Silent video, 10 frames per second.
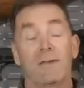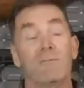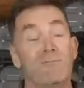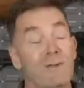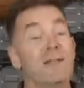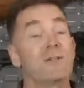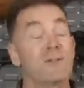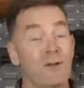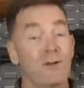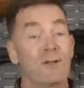then you really
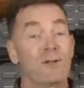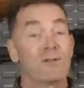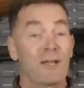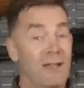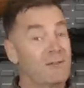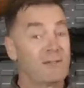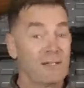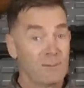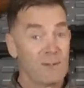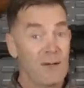should check out the
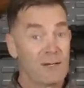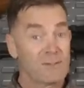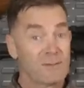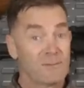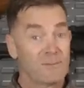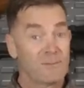DWX.